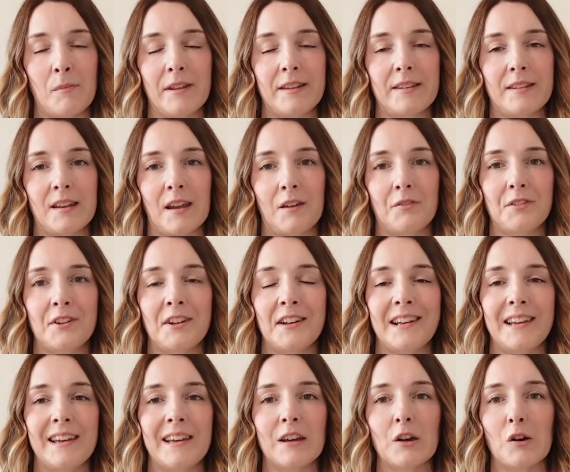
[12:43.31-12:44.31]
It's
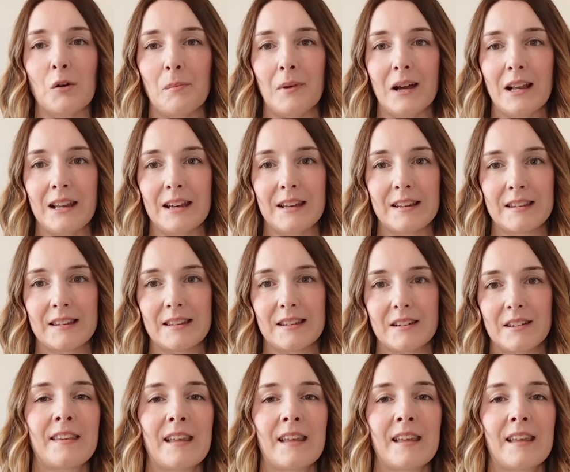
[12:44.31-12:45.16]
definitely on my list.